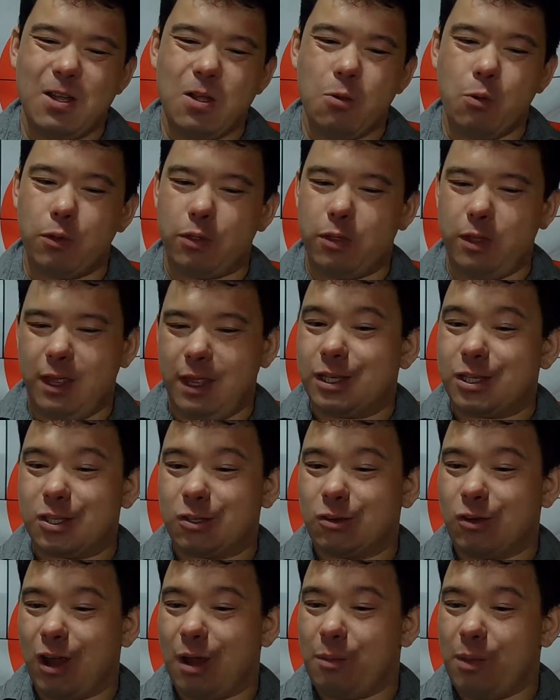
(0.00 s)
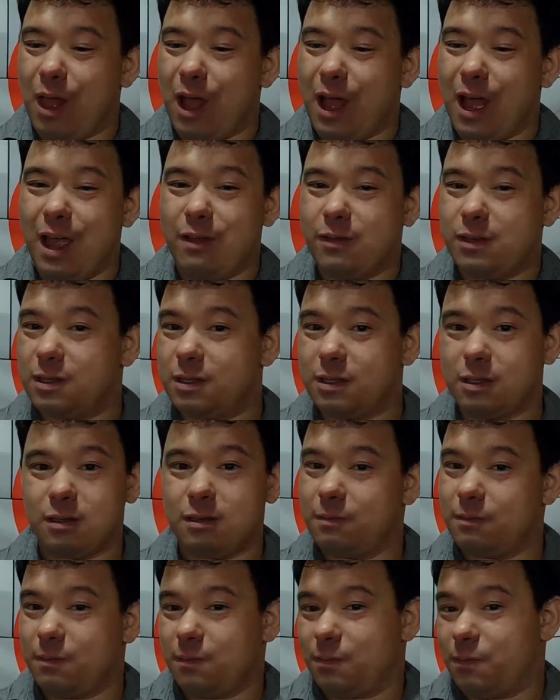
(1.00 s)
with the Instagram lives,
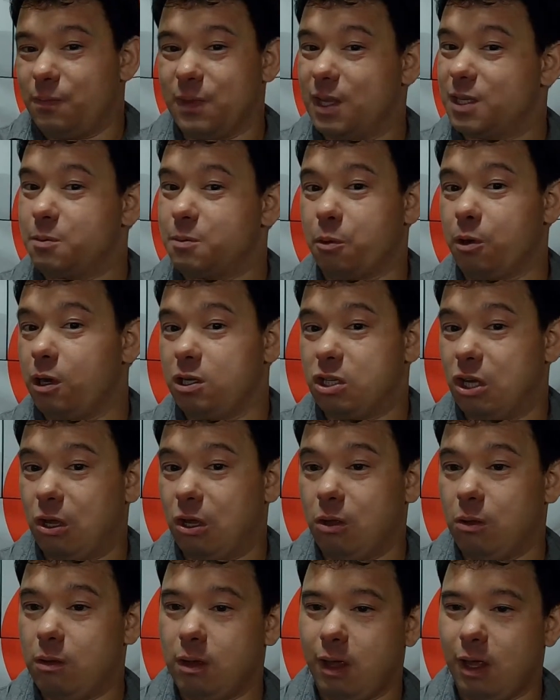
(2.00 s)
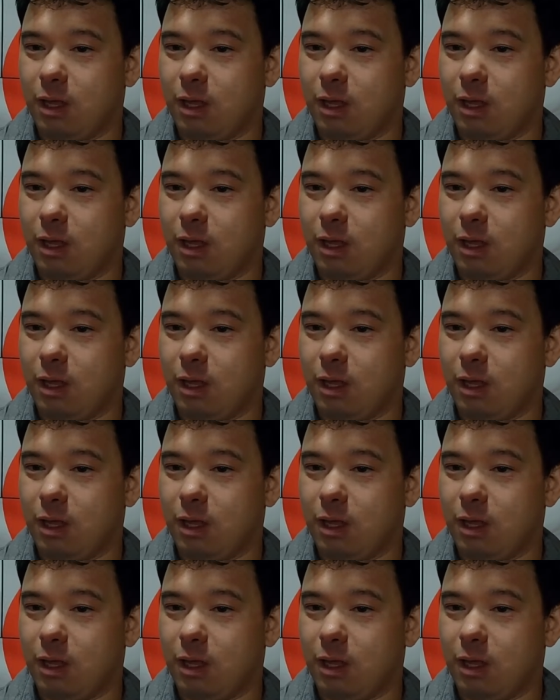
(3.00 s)
it's pretty chill.